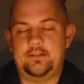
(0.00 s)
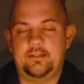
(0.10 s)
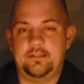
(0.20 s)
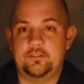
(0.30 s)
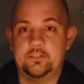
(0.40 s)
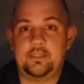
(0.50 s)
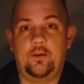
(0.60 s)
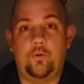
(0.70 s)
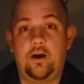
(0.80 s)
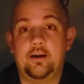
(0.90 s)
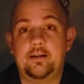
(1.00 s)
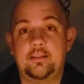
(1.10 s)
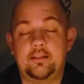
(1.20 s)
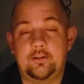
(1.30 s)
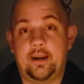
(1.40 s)
you're just kind of walking,
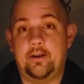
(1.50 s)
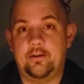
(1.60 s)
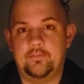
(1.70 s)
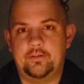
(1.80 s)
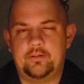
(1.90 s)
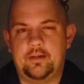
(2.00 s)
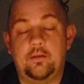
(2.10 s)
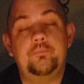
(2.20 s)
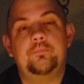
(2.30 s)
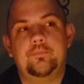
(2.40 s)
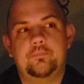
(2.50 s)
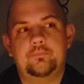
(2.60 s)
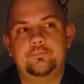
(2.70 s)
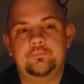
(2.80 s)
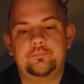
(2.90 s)
and then you're out of it, and you're kind of,
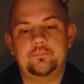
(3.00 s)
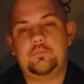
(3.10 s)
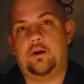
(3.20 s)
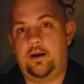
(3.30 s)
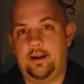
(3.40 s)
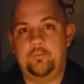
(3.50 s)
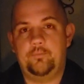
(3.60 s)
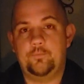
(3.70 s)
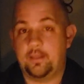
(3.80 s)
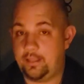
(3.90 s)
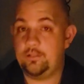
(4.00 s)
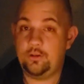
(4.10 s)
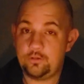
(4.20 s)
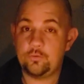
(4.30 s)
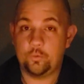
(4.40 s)
all right, that
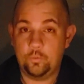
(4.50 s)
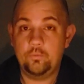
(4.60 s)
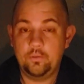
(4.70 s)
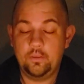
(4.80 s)
looked cool.